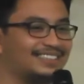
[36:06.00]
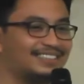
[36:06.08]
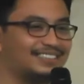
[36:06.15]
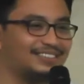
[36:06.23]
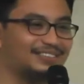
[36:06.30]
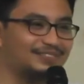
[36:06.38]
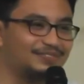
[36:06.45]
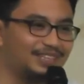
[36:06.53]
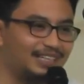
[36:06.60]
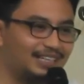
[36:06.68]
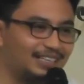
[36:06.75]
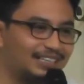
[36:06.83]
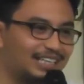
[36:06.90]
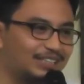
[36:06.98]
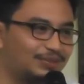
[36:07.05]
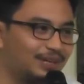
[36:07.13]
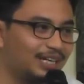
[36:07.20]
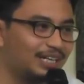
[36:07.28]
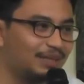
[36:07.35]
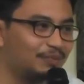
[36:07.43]
So that's
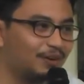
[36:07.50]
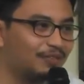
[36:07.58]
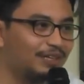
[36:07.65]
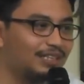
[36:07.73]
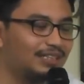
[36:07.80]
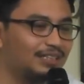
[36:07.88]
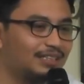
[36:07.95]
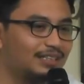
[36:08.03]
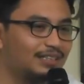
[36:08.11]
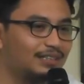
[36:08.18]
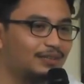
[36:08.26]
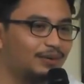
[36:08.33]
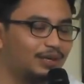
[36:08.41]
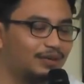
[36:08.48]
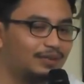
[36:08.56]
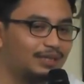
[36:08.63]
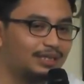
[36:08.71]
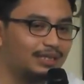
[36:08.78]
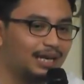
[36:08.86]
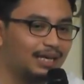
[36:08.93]
why the Prophet, one of
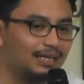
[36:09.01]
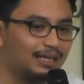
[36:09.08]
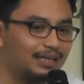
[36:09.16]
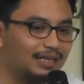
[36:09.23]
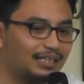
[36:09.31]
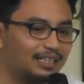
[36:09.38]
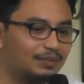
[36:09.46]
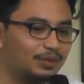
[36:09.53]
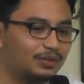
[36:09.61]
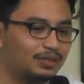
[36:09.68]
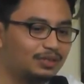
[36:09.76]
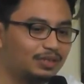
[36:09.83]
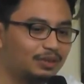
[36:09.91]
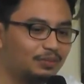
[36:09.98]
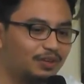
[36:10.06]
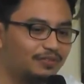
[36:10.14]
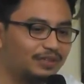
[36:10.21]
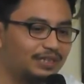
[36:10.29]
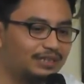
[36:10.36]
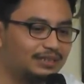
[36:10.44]
the hadith attributed to the
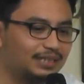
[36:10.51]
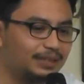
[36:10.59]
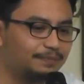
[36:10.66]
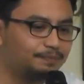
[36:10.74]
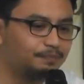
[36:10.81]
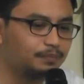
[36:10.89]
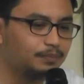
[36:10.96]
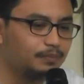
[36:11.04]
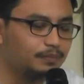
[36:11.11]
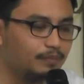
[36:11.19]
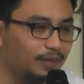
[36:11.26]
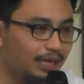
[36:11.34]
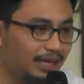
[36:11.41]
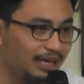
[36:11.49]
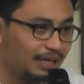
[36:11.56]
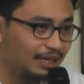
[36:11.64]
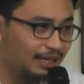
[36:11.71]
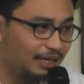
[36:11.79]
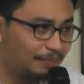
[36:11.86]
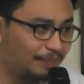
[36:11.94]
Prophet is that
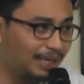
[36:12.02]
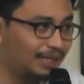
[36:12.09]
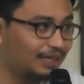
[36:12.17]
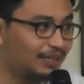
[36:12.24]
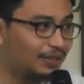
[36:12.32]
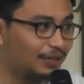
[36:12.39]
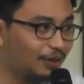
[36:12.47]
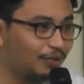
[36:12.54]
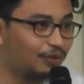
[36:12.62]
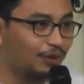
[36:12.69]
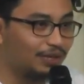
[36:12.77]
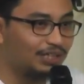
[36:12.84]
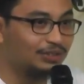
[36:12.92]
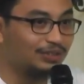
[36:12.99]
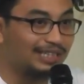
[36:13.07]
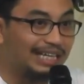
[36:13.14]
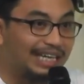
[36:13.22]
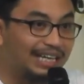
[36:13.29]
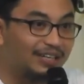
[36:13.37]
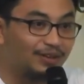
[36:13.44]
the pen of scholars or
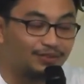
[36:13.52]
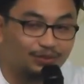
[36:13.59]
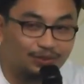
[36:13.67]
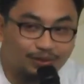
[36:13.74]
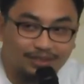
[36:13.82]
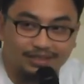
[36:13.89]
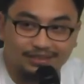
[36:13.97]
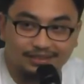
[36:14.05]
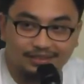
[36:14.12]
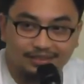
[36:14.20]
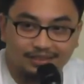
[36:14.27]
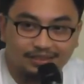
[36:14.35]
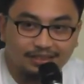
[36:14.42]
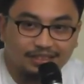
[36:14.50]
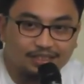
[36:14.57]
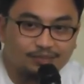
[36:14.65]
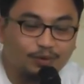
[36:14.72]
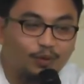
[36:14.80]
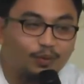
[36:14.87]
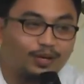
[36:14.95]
the ink of scholars
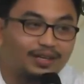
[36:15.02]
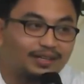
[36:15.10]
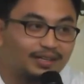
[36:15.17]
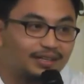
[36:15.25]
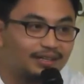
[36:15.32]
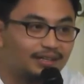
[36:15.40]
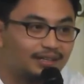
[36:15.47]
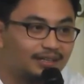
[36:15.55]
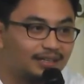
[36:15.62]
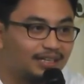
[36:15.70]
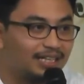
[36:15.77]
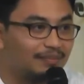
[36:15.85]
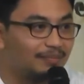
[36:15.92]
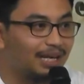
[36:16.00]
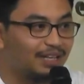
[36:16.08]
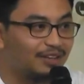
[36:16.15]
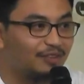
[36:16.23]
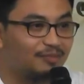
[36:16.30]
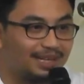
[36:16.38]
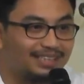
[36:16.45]
is more worthier than the blood
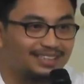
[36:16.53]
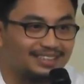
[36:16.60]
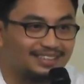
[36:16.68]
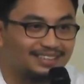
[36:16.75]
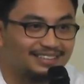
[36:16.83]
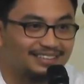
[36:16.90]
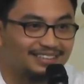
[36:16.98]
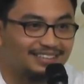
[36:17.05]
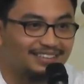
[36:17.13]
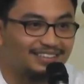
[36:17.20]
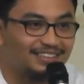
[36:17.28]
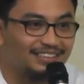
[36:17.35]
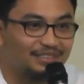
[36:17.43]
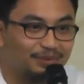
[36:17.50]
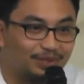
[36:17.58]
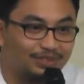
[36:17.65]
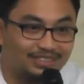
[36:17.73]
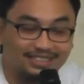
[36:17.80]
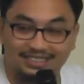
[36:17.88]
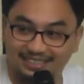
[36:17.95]
of martyrs. See,
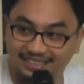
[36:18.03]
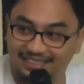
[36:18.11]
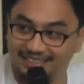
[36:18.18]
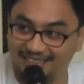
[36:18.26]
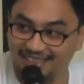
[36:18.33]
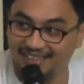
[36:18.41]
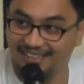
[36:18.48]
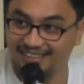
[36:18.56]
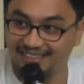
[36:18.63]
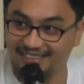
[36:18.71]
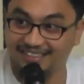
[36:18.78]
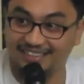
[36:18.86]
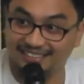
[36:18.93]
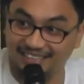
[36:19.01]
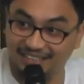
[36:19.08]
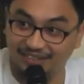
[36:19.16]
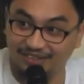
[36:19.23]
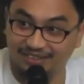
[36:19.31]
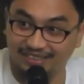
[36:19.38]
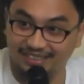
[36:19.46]
because this guy is in
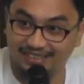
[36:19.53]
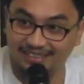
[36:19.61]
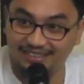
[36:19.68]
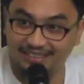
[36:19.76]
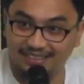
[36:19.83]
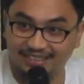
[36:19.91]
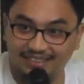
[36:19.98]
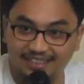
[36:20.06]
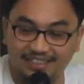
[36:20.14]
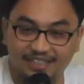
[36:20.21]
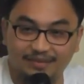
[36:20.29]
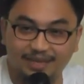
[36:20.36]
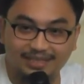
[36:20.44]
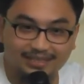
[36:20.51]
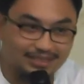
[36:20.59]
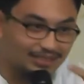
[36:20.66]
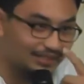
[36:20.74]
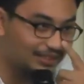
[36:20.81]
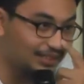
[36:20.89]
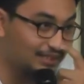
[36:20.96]
Ceylon, yes?
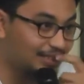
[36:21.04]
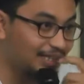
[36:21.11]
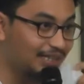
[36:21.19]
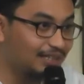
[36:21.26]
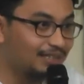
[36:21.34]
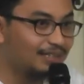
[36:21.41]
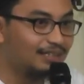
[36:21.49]
Imagine, it's like,